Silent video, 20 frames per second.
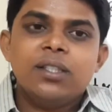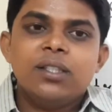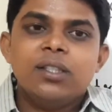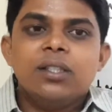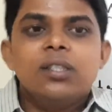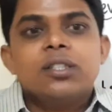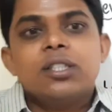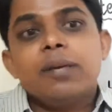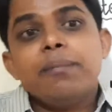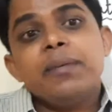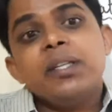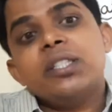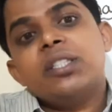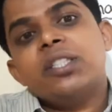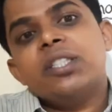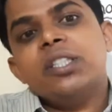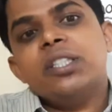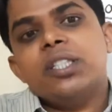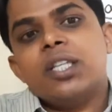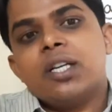summer
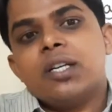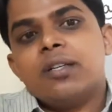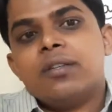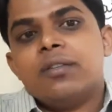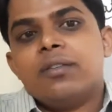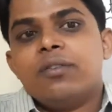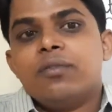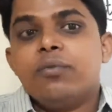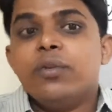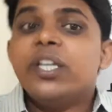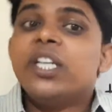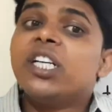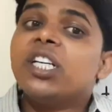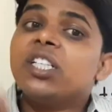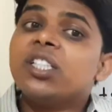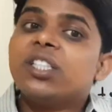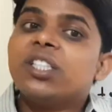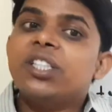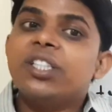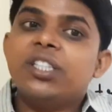season, winter
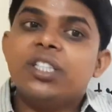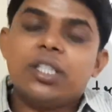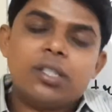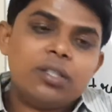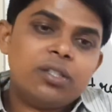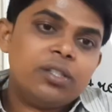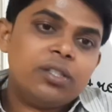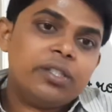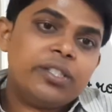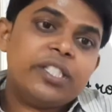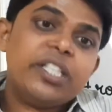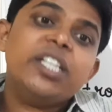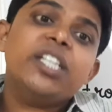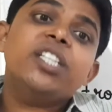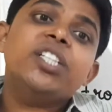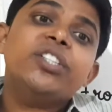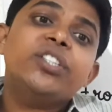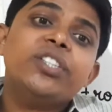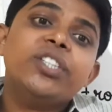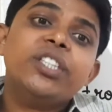season,
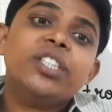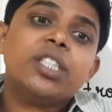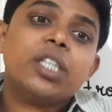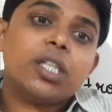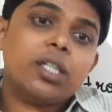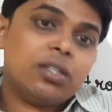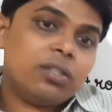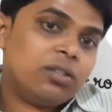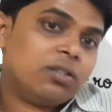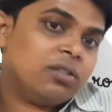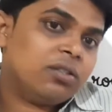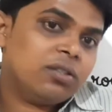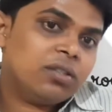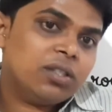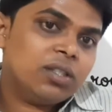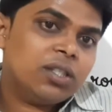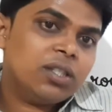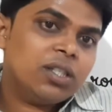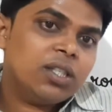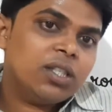rainy season.
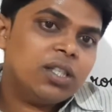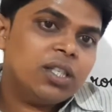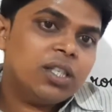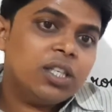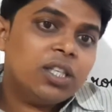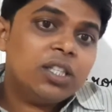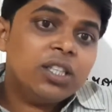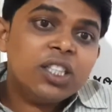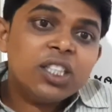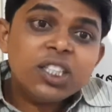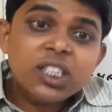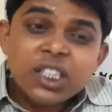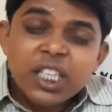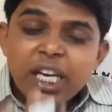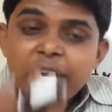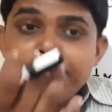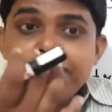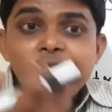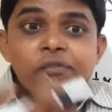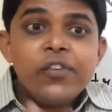In the
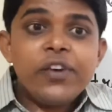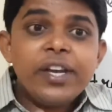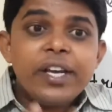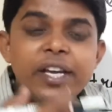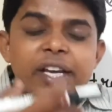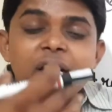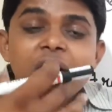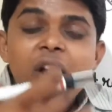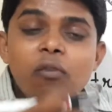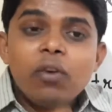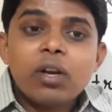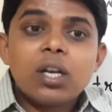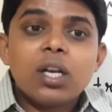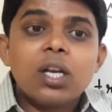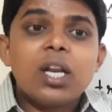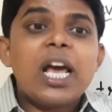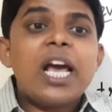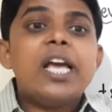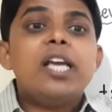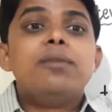same way, in our
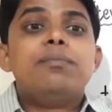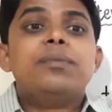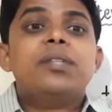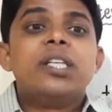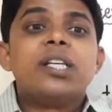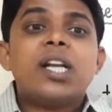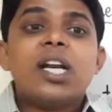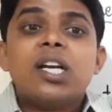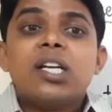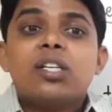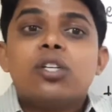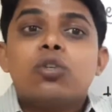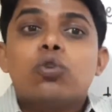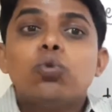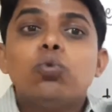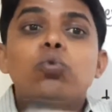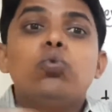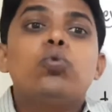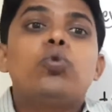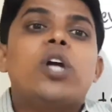life there are
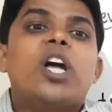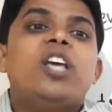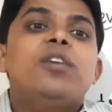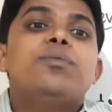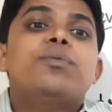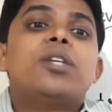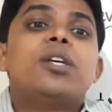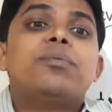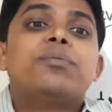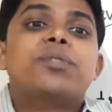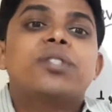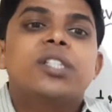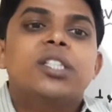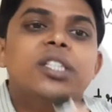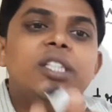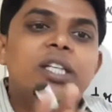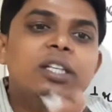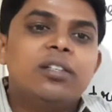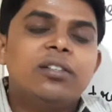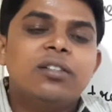two types of
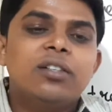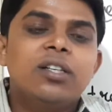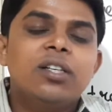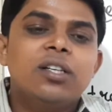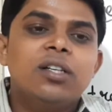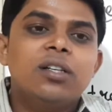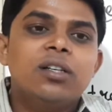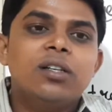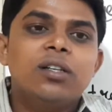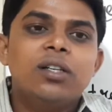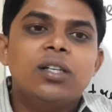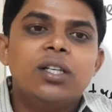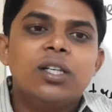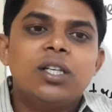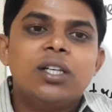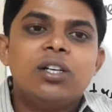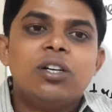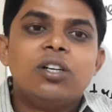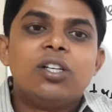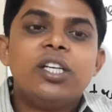season.
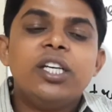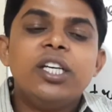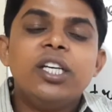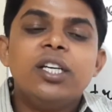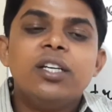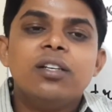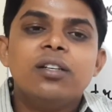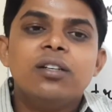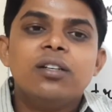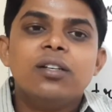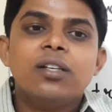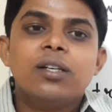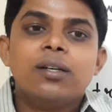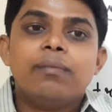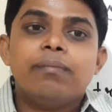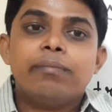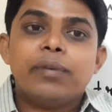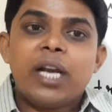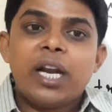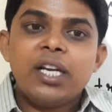Okay?
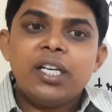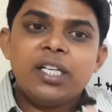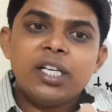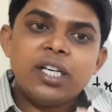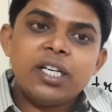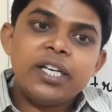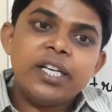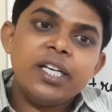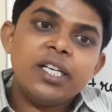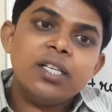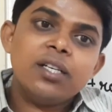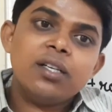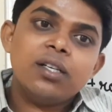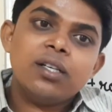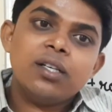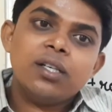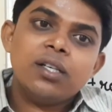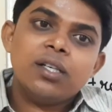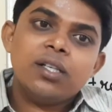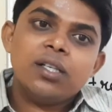Brighter day,
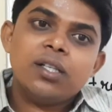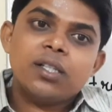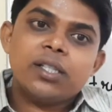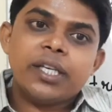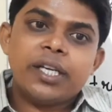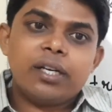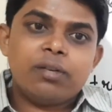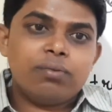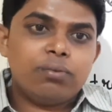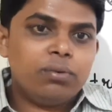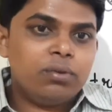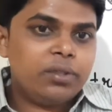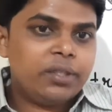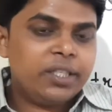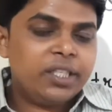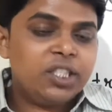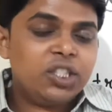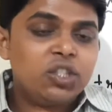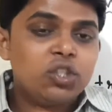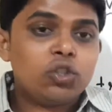sadful
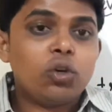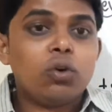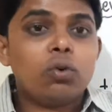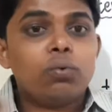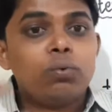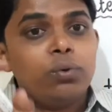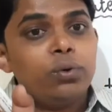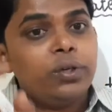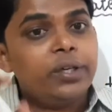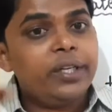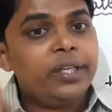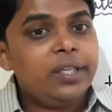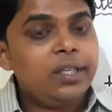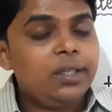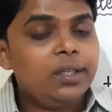day, sorrowful day.